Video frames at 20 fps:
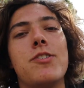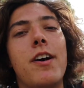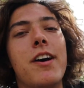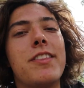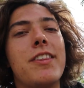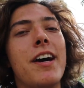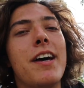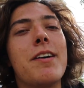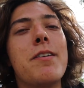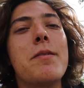so I
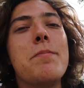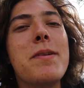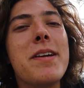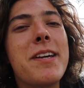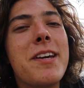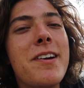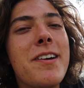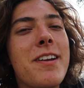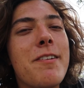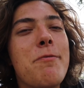thought it would be
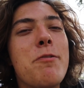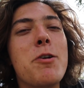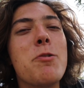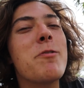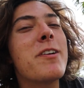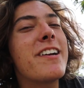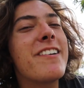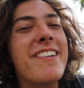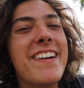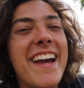cute if we
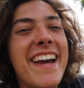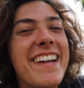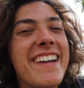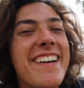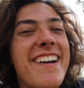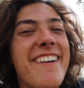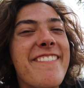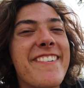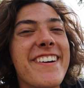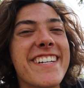
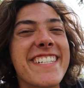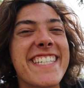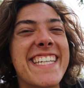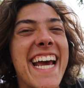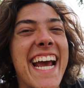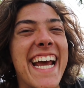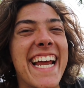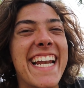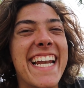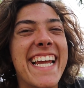recreated our first
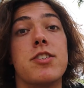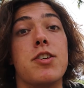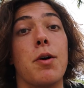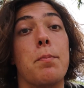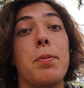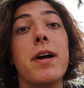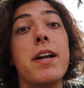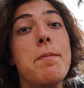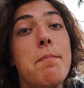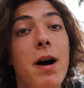date. So
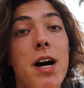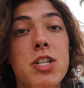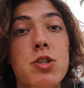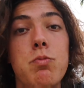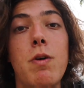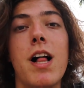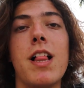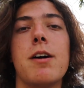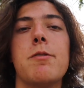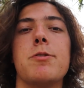pretty much
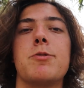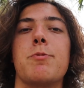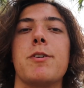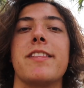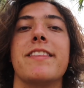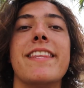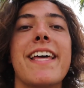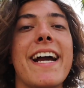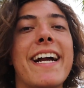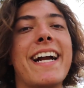while I was
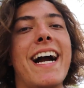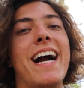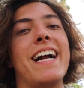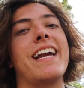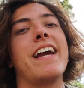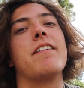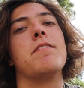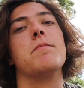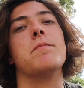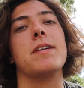with Nick, I
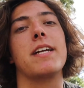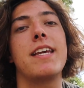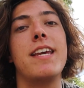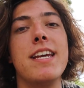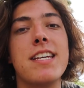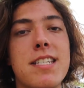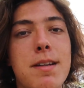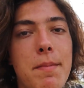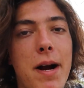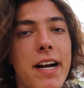gave him the
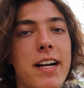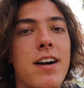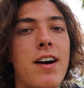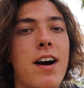keys to my